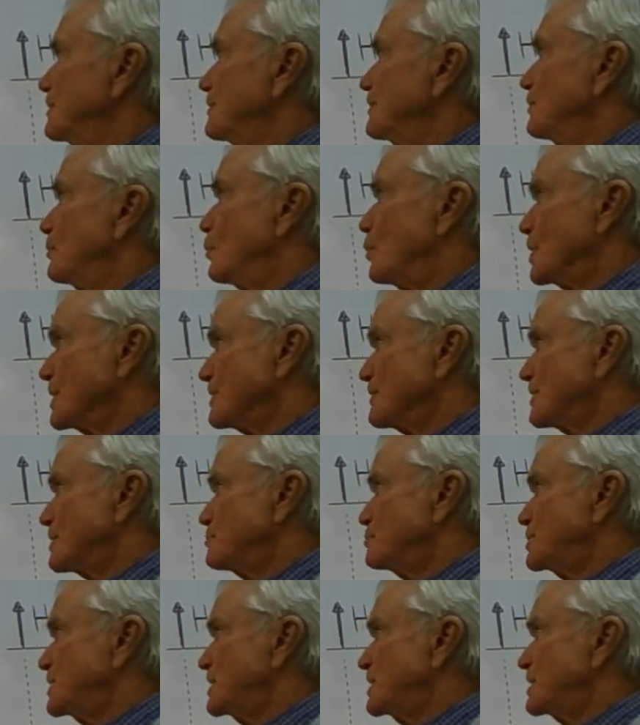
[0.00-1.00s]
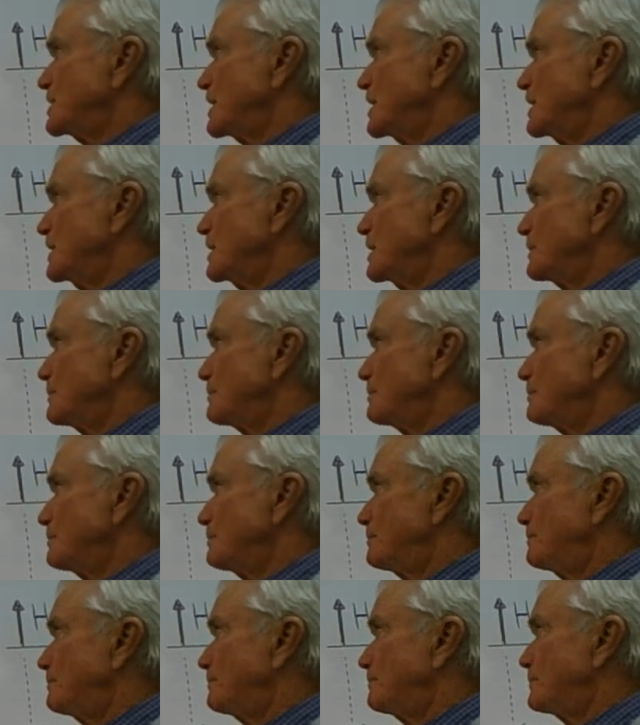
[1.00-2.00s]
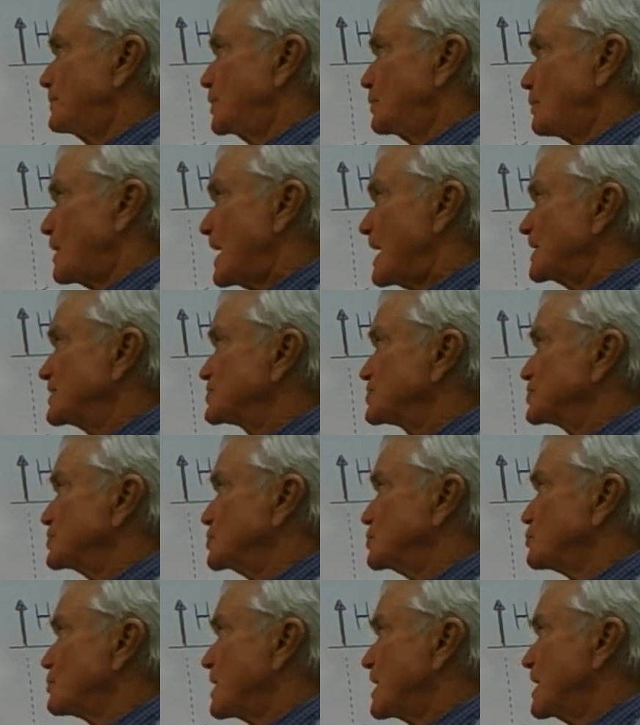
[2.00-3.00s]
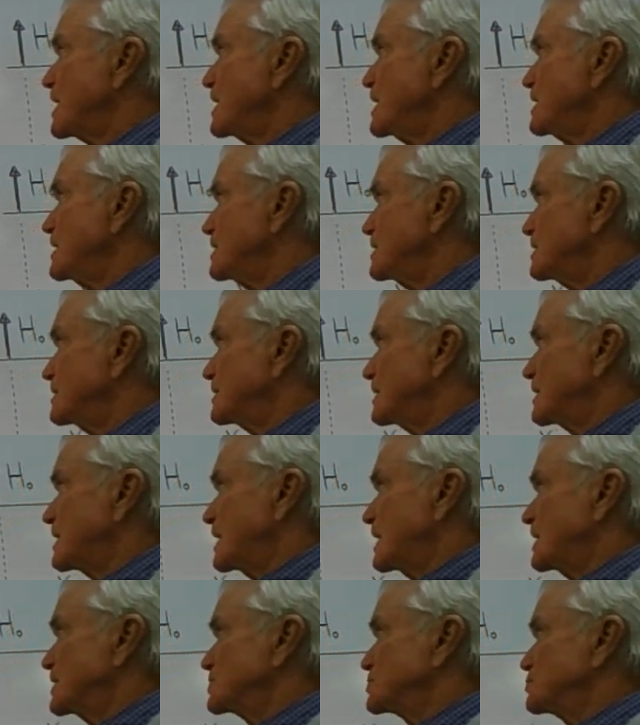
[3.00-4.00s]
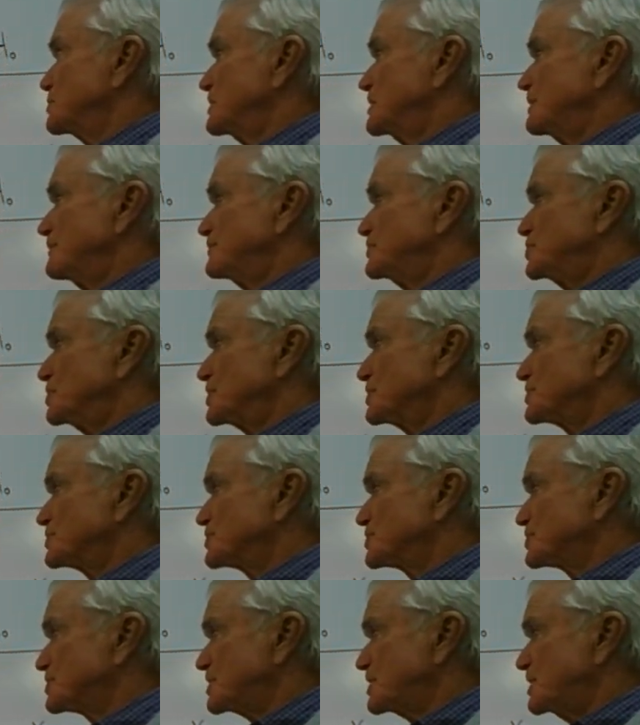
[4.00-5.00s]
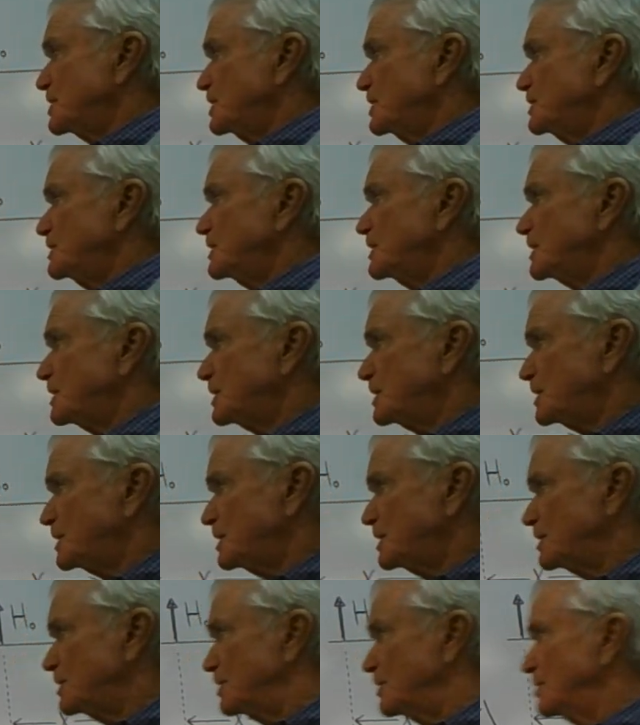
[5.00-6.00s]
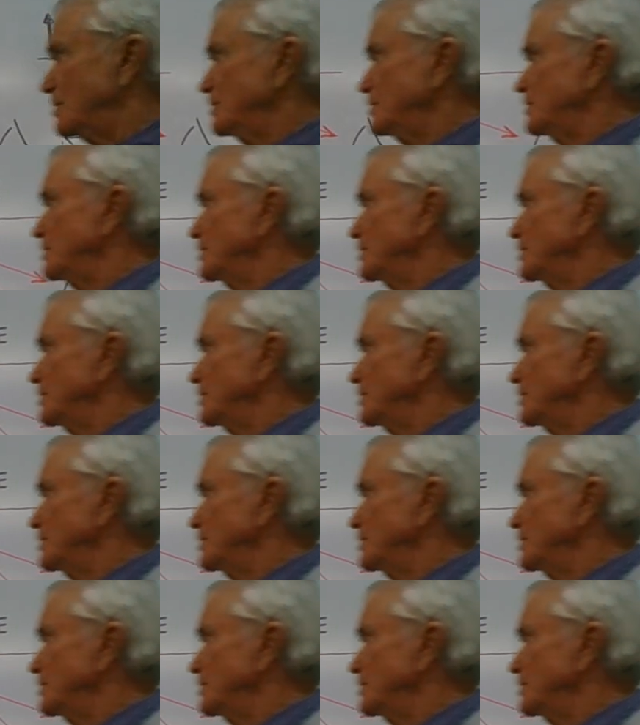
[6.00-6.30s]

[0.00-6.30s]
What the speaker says: one of them being a paraxial ray that, as we have just seen here,